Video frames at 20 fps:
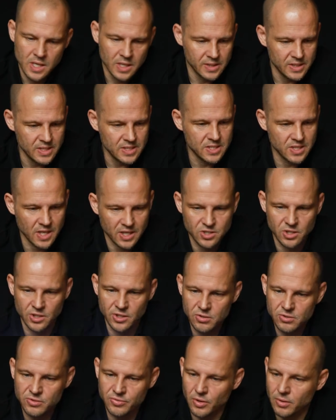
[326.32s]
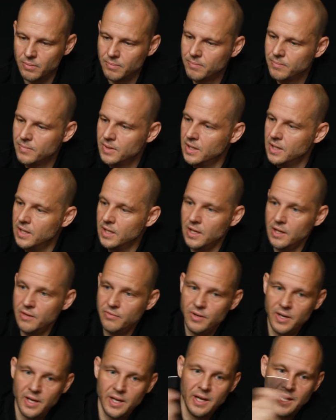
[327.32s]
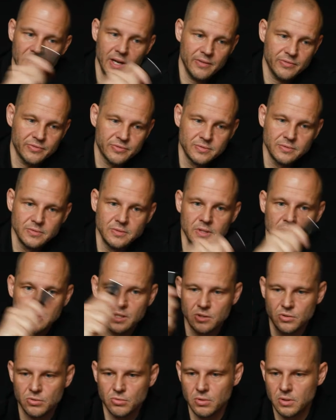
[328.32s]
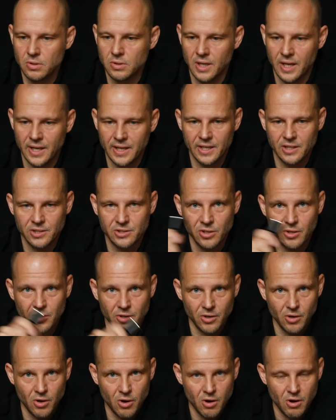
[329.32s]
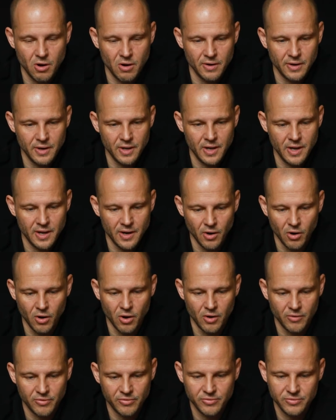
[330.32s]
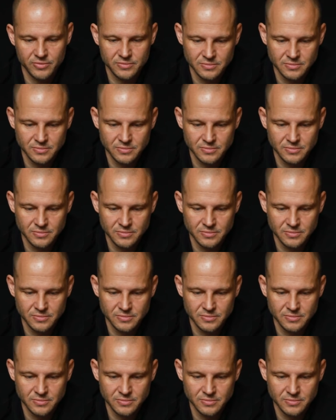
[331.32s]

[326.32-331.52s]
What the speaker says: This is actually useful. If I have a tool, I can turn it on and off.